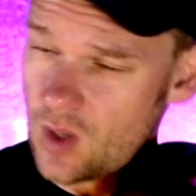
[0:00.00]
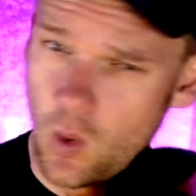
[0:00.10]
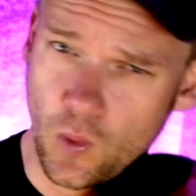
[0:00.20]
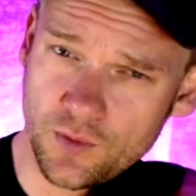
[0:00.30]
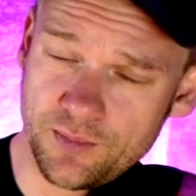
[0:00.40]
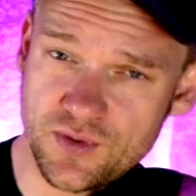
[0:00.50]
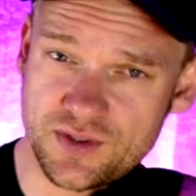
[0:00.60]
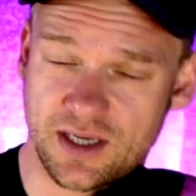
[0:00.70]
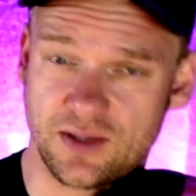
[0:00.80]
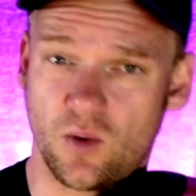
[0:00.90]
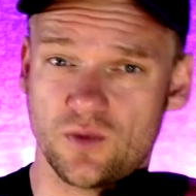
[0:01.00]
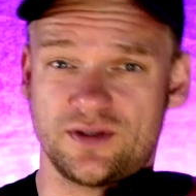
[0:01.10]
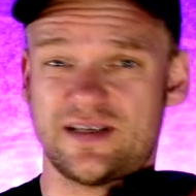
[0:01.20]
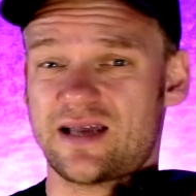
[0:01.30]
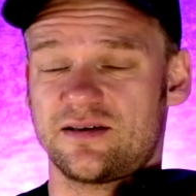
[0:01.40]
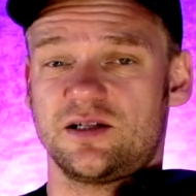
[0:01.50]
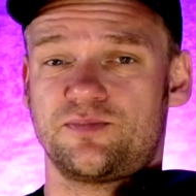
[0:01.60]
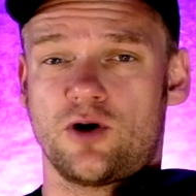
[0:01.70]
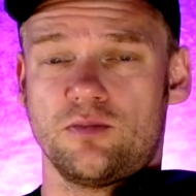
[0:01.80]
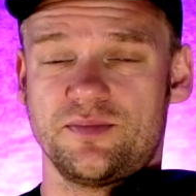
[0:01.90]
all the music and all the technical
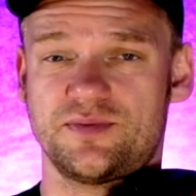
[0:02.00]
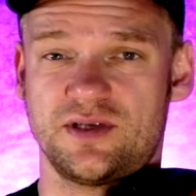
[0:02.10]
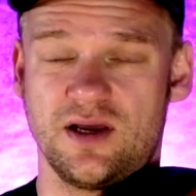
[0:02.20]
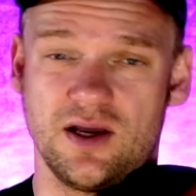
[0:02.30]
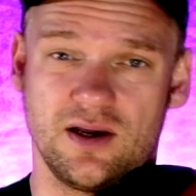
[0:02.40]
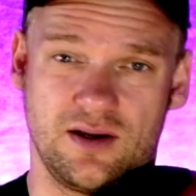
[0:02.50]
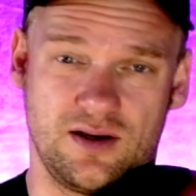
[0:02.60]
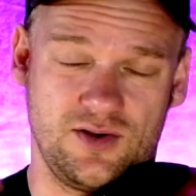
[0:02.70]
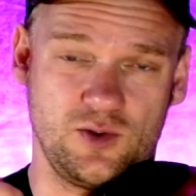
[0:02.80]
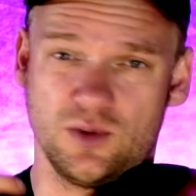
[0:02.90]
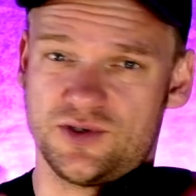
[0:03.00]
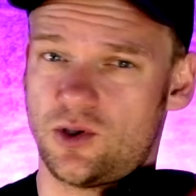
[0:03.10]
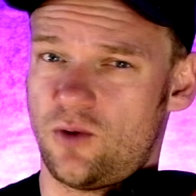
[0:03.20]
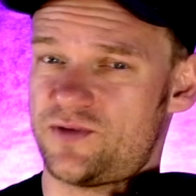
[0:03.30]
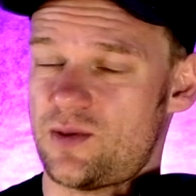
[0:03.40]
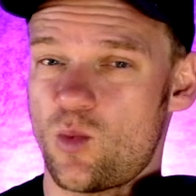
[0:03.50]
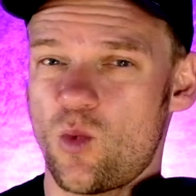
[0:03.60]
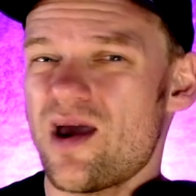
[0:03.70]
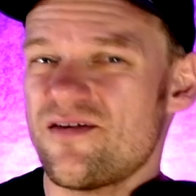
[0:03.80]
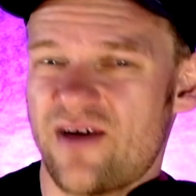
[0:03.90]
problems. You will solve them
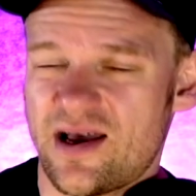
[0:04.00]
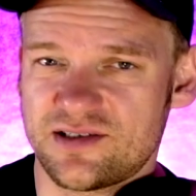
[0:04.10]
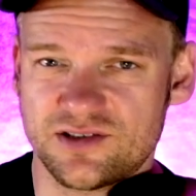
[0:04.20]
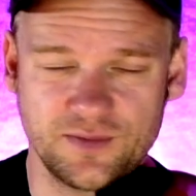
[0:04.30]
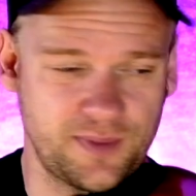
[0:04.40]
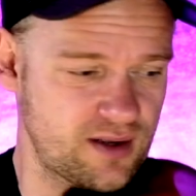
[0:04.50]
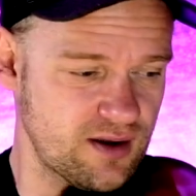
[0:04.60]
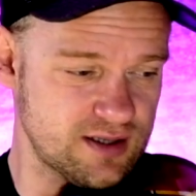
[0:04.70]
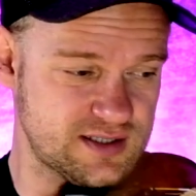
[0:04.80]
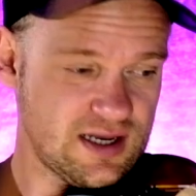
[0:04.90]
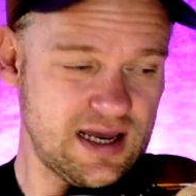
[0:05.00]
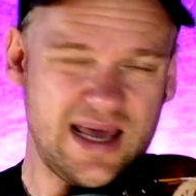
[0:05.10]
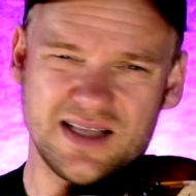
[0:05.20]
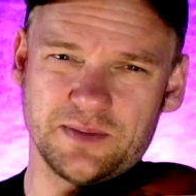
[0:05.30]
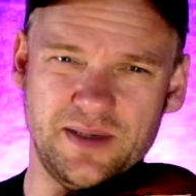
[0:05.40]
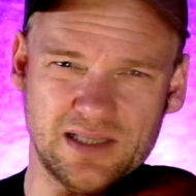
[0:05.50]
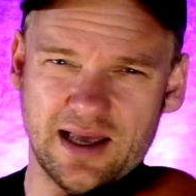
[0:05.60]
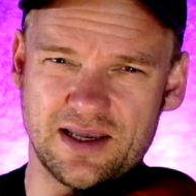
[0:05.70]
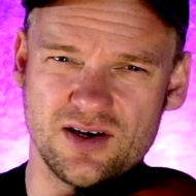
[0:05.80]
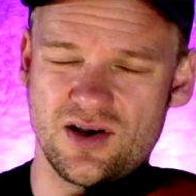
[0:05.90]
way faster, because it's a bit
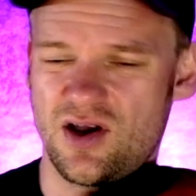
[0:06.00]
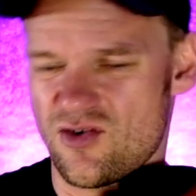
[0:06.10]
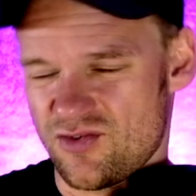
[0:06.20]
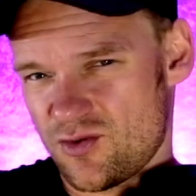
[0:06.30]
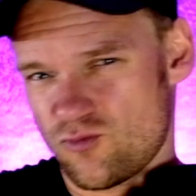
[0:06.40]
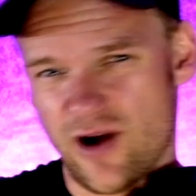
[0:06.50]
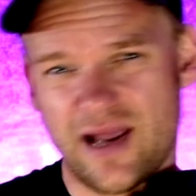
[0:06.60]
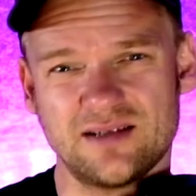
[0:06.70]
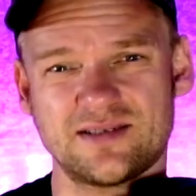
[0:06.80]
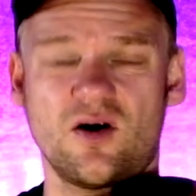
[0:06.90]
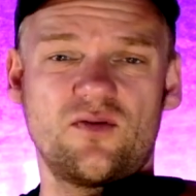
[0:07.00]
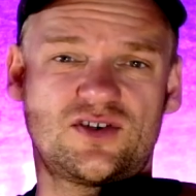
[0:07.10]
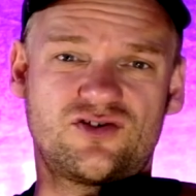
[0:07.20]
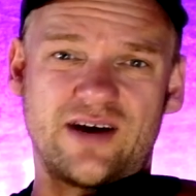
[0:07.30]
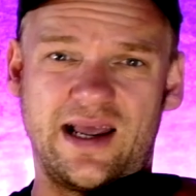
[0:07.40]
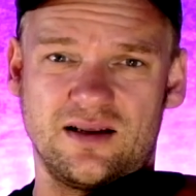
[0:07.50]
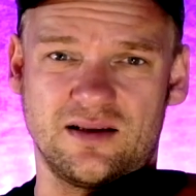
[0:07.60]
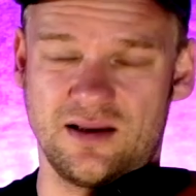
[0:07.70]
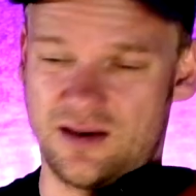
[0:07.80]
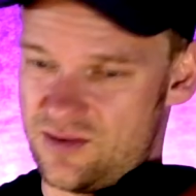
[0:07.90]
like the rails of a train.
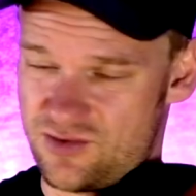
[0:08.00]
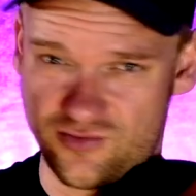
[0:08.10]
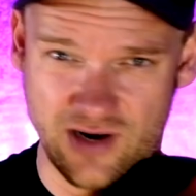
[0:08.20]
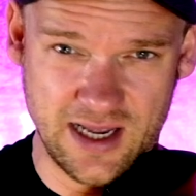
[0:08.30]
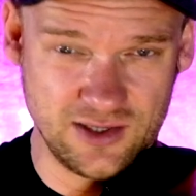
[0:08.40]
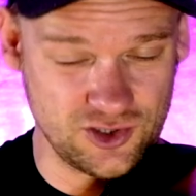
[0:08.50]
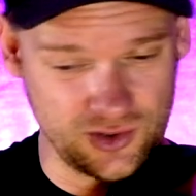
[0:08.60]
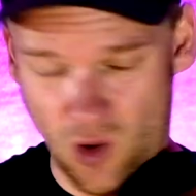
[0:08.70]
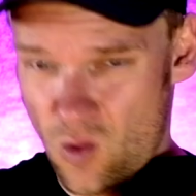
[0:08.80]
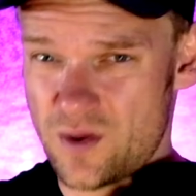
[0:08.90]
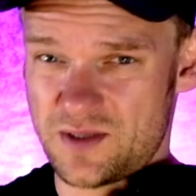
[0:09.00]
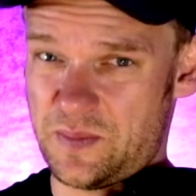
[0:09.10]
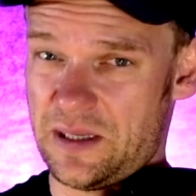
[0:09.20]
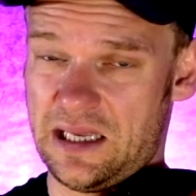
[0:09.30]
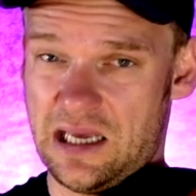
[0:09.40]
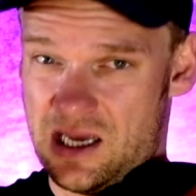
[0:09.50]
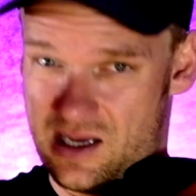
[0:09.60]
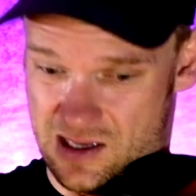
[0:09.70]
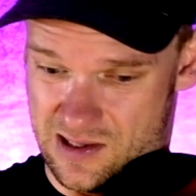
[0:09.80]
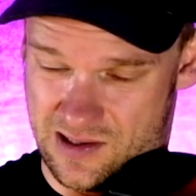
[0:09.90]
The train should always be
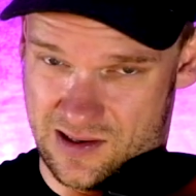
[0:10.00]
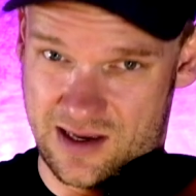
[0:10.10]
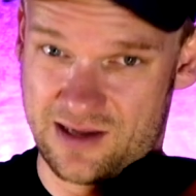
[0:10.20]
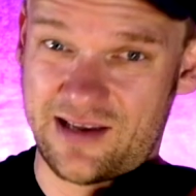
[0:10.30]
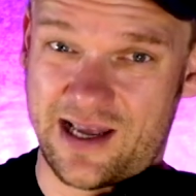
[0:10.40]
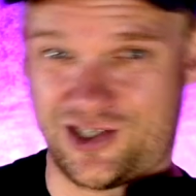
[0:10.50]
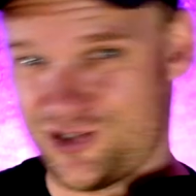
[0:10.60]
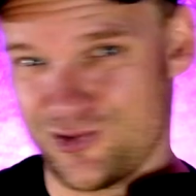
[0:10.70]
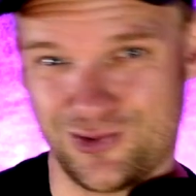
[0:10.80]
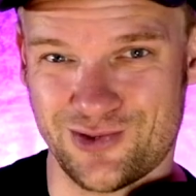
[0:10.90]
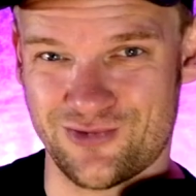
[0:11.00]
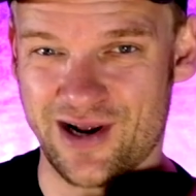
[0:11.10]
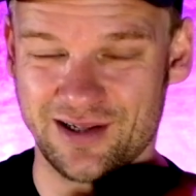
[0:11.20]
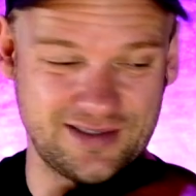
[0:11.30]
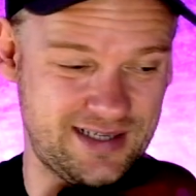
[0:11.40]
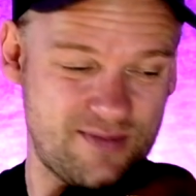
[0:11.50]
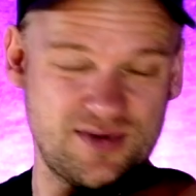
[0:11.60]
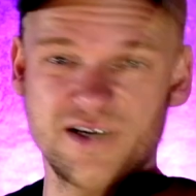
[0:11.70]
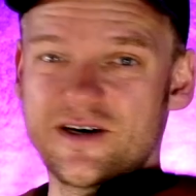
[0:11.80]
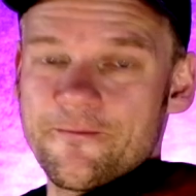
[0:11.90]
attached to the rails. Same
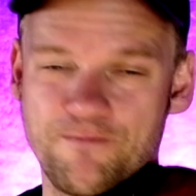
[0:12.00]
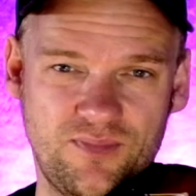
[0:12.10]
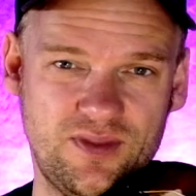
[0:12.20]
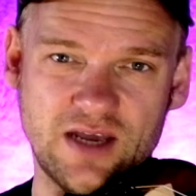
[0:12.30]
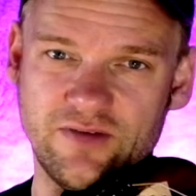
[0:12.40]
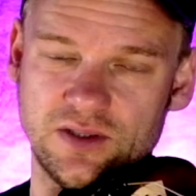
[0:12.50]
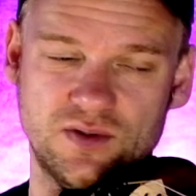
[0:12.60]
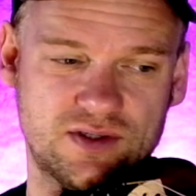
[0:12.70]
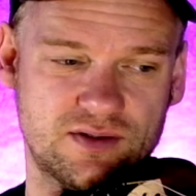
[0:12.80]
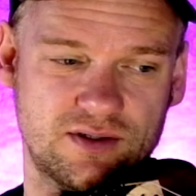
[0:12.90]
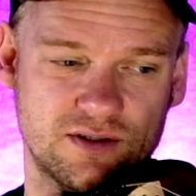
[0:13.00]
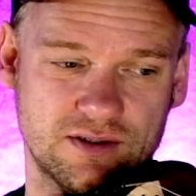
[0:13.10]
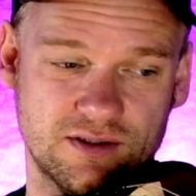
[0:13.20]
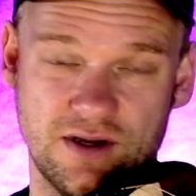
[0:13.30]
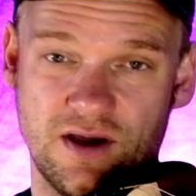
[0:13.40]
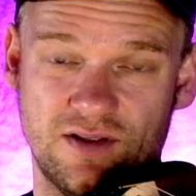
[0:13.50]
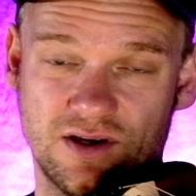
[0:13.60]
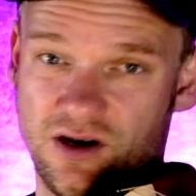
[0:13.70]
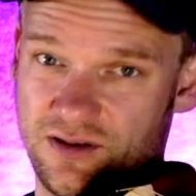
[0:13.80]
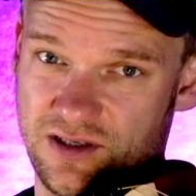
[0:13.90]
here, never lose the
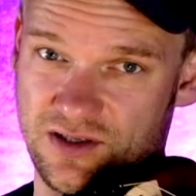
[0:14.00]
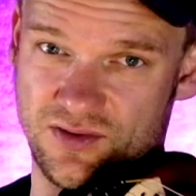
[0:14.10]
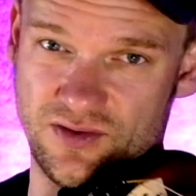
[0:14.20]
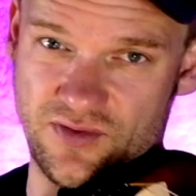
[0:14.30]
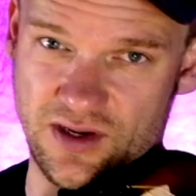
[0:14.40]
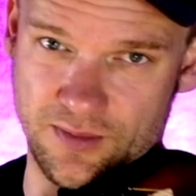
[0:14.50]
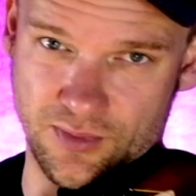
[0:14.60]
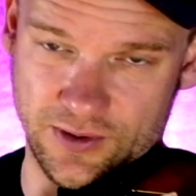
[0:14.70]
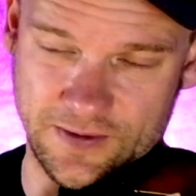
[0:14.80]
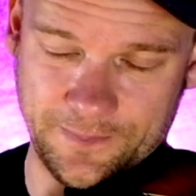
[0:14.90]
contact to the fingerboard.